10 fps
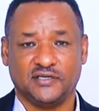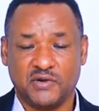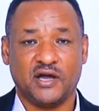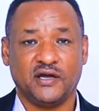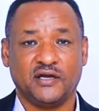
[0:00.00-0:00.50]

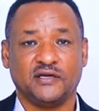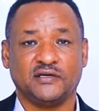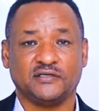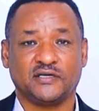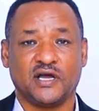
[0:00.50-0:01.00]
by
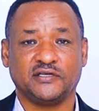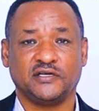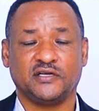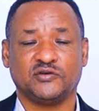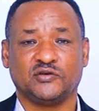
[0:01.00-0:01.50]

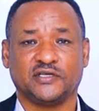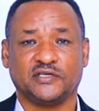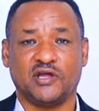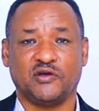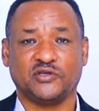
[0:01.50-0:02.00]
candidate Dr.
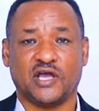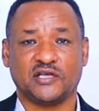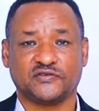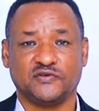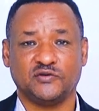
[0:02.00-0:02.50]
Dawit
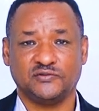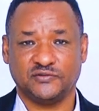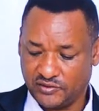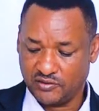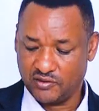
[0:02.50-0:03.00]
Asfaw.
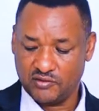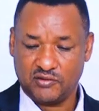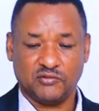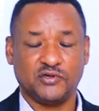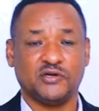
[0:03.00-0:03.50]

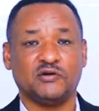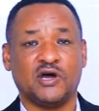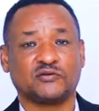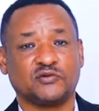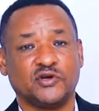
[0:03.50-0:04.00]
So we
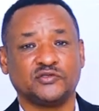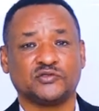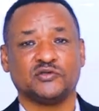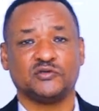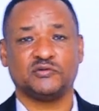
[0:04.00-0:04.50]
are going
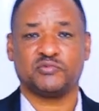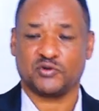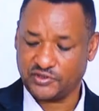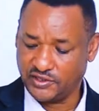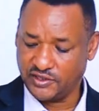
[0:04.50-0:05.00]
to
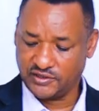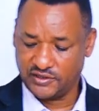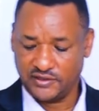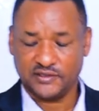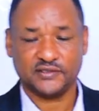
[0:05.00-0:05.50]
proceed
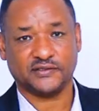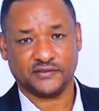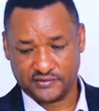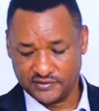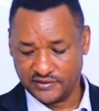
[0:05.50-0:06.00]

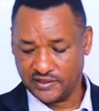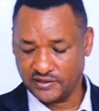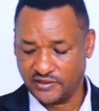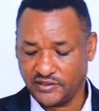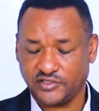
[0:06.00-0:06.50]

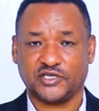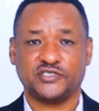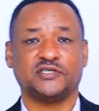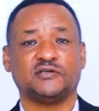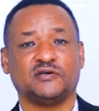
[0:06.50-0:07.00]
the
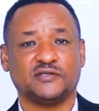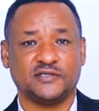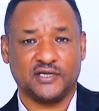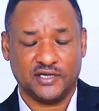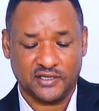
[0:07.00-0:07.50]
discussion
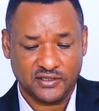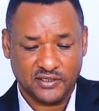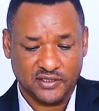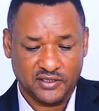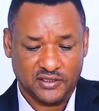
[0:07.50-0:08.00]
on
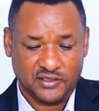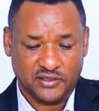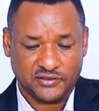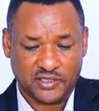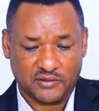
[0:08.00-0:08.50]

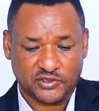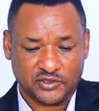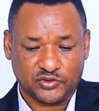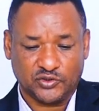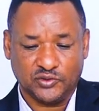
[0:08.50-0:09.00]
chapter
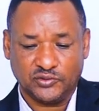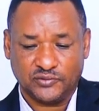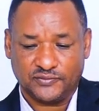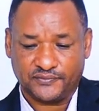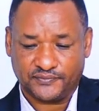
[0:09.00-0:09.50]

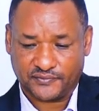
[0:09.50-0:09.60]
2